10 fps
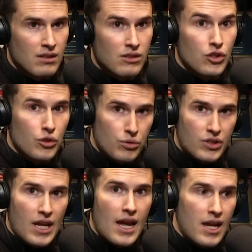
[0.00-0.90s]

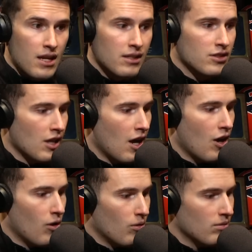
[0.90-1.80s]
Tuesday.
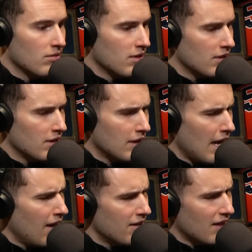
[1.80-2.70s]
So,
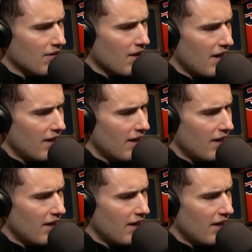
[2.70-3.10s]
yeah, is that right?